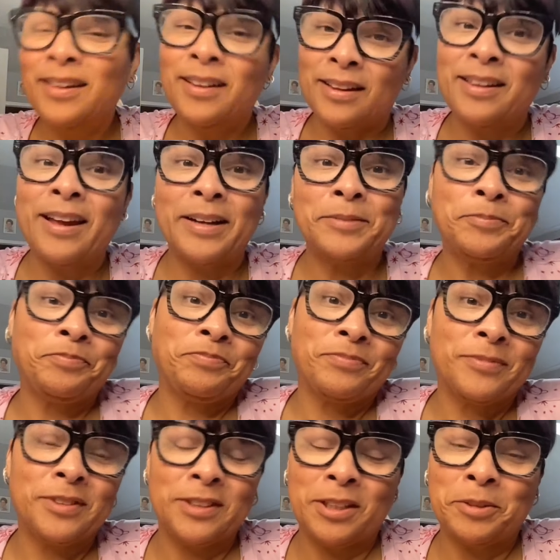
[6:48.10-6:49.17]
yeah.
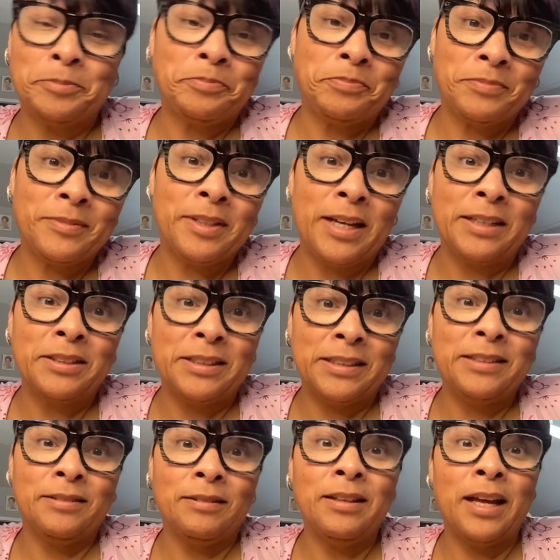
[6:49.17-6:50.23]
So, that
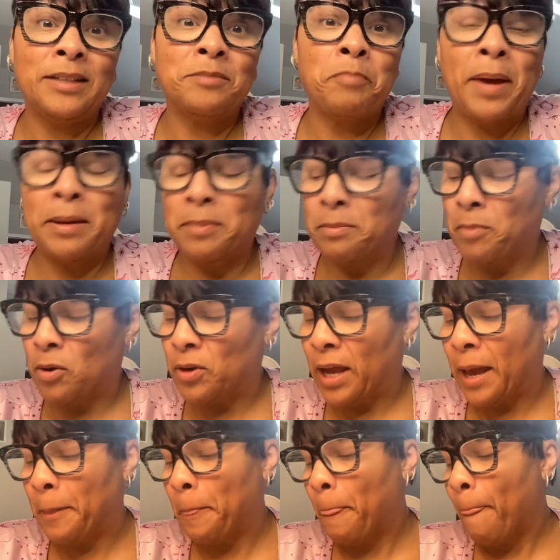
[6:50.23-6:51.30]
that's baby
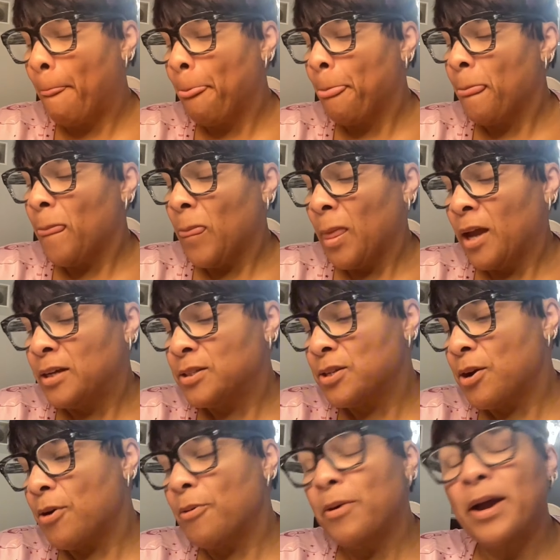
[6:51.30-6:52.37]
Monet.
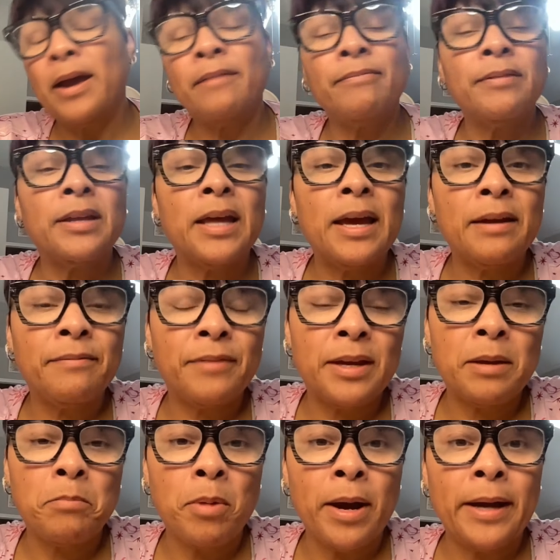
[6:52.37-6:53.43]
So Effie, Effie
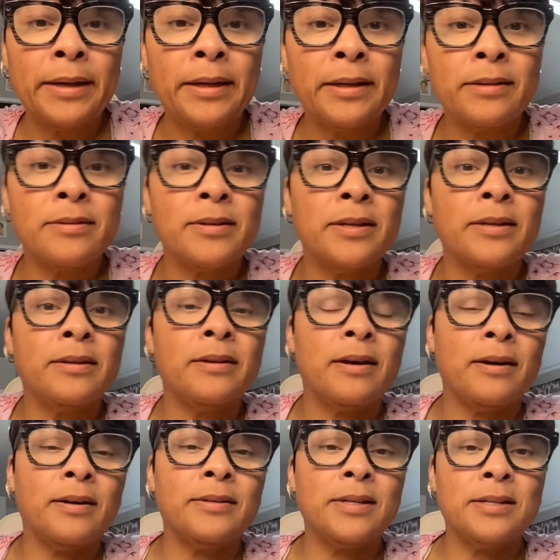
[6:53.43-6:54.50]
and Brayden is in
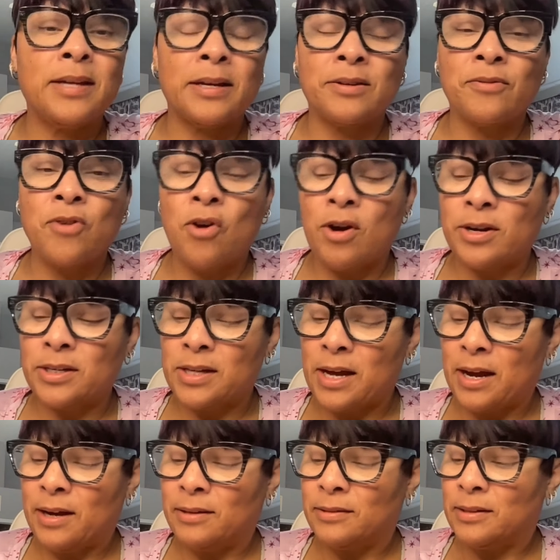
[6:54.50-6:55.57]
uh, Detective Carter's
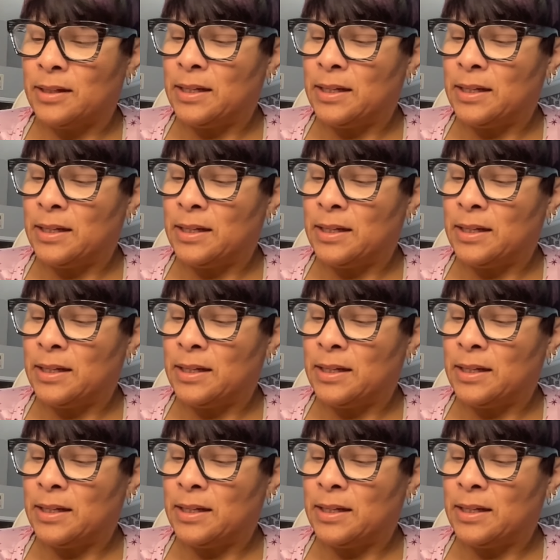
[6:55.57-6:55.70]
house,